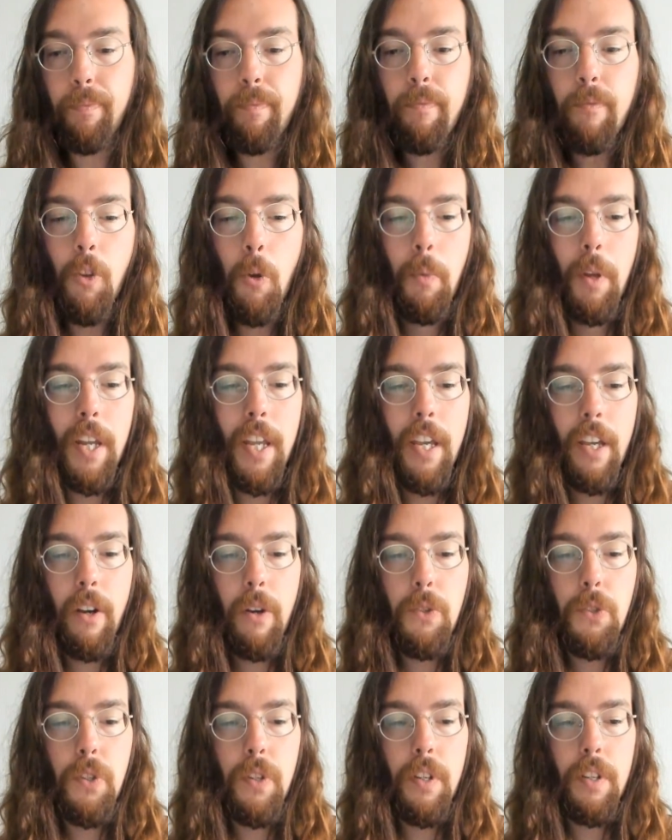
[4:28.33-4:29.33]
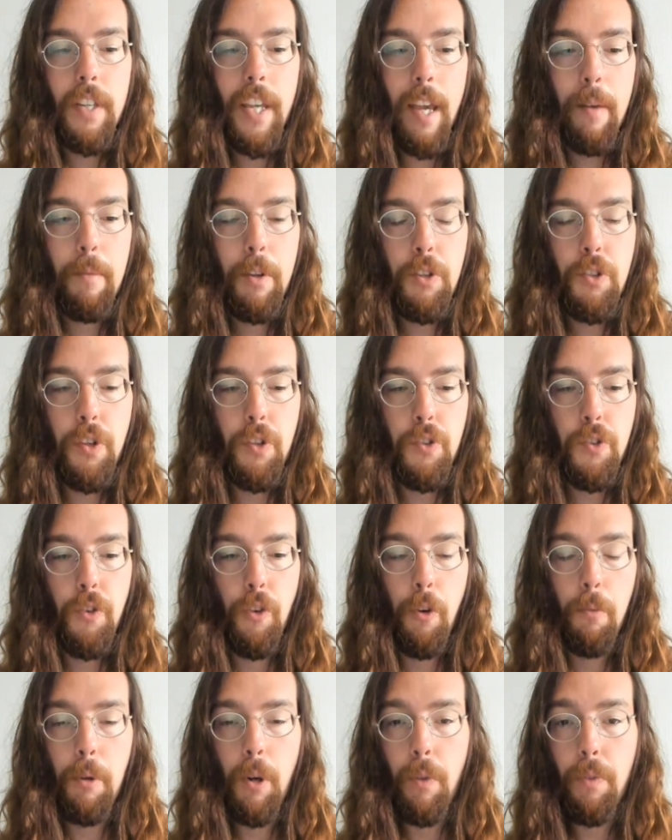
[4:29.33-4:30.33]
When he goes into damage
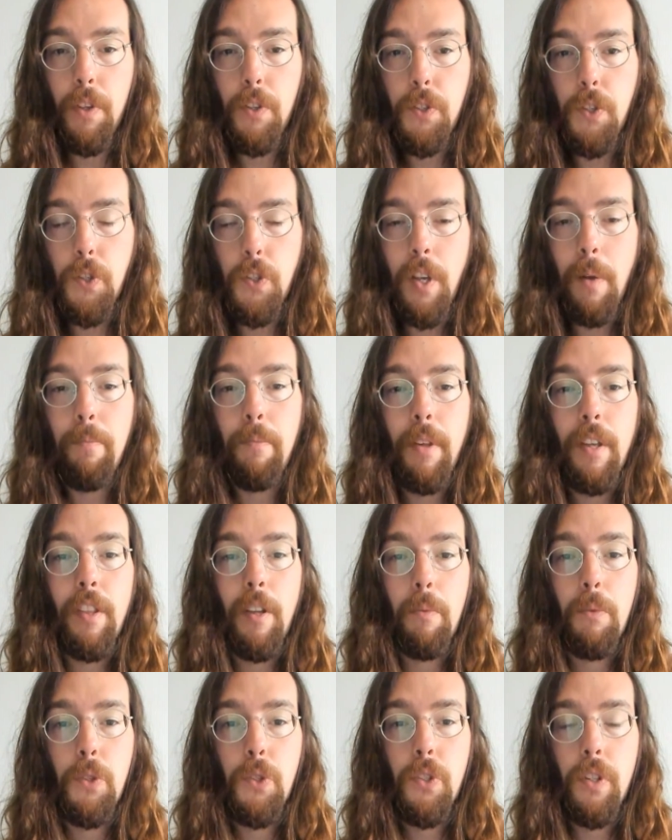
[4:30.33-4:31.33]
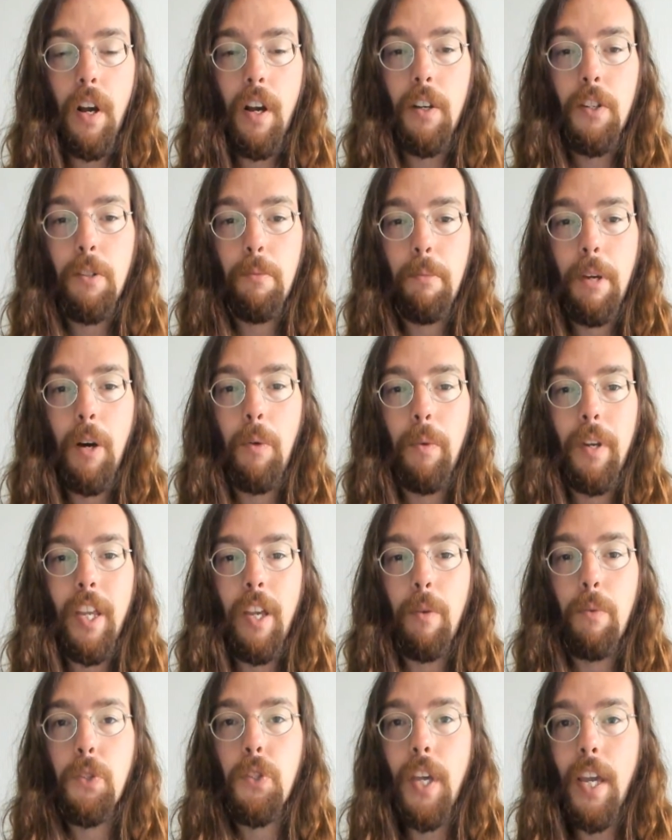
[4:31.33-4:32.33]
control mode, this is something that was talked about when he
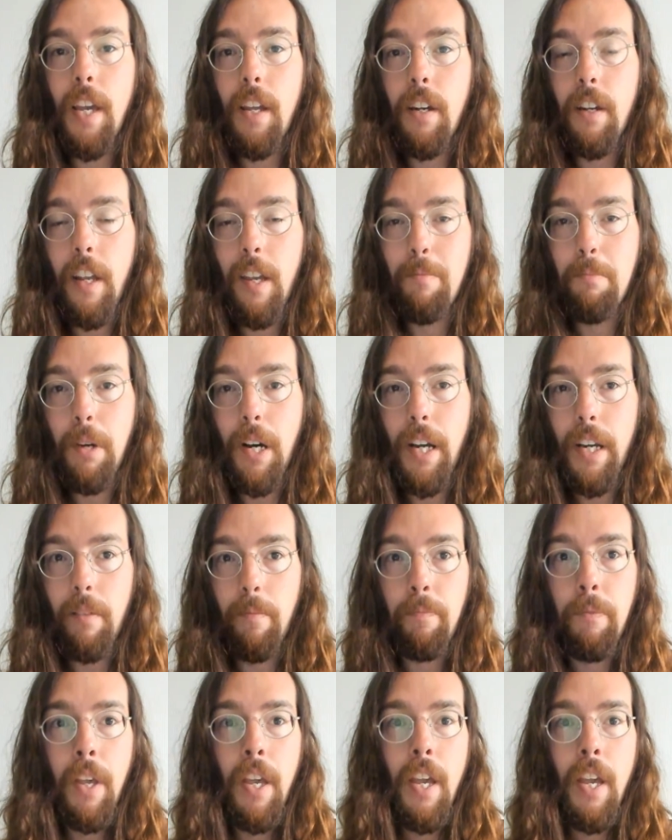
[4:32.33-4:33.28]
was candidate Biden.